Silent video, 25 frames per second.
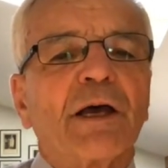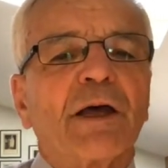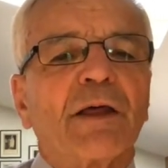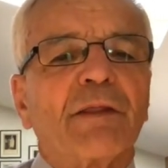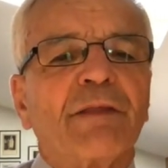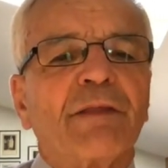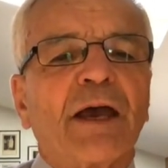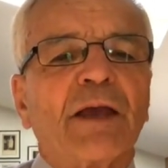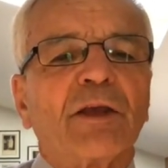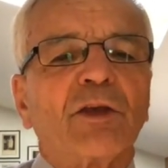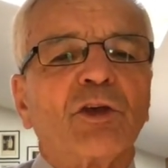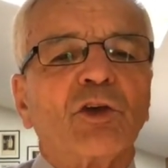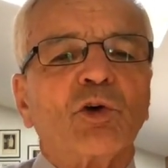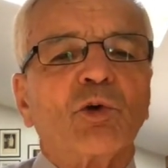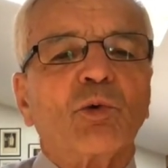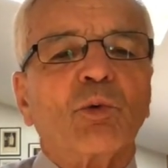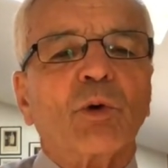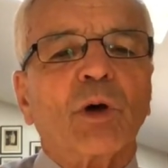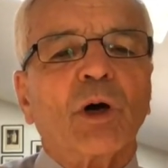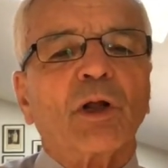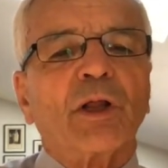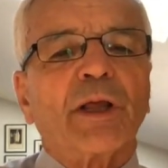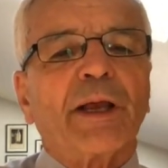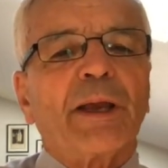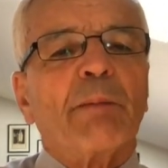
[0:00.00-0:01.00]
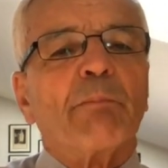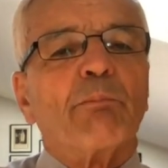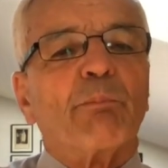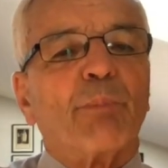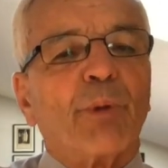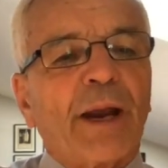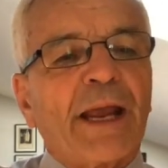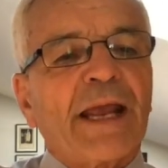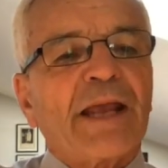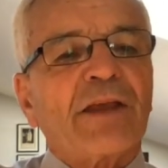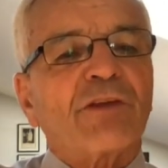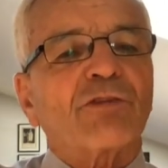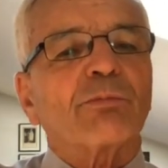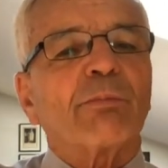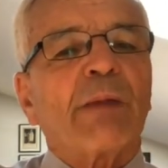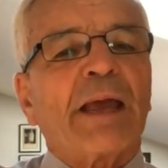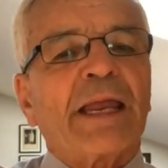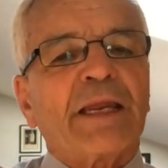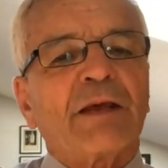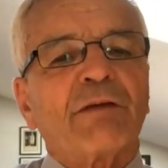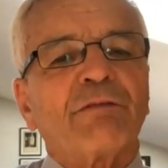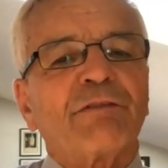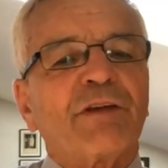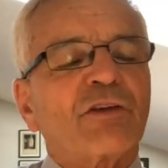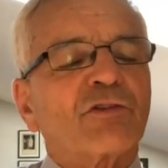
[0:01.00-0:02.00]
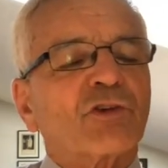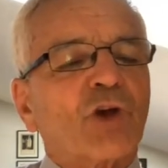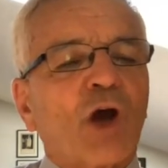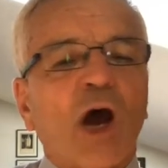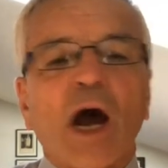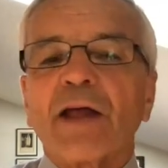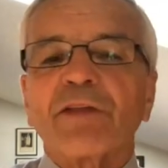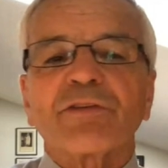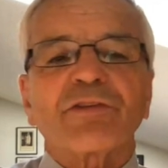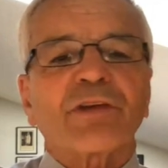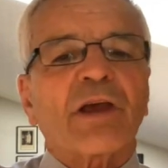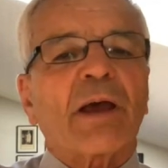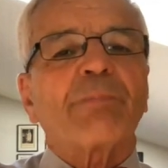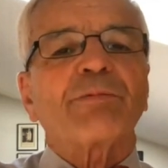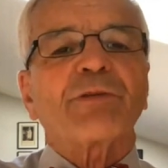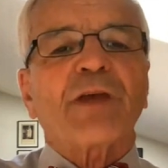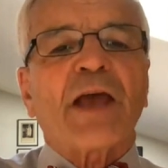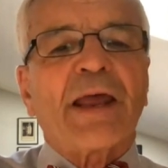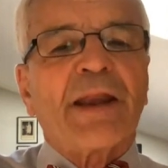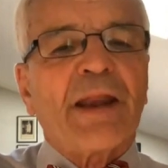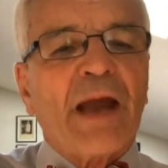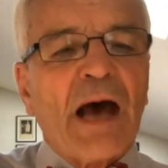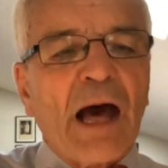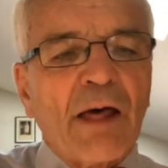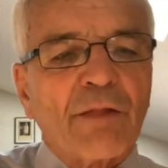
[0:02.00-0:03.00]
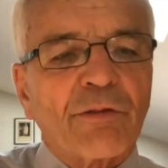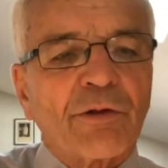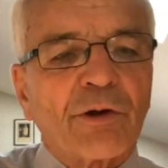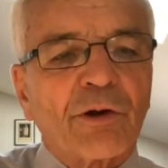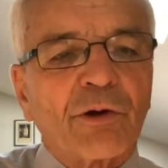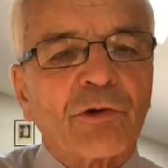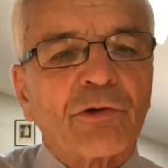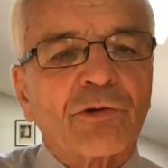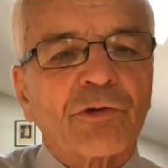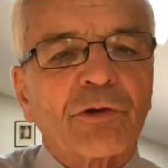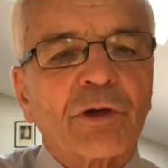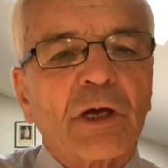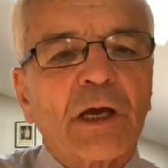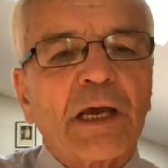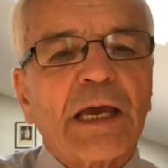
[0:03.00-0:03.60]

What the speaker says: that you will embrace many of these concepts and others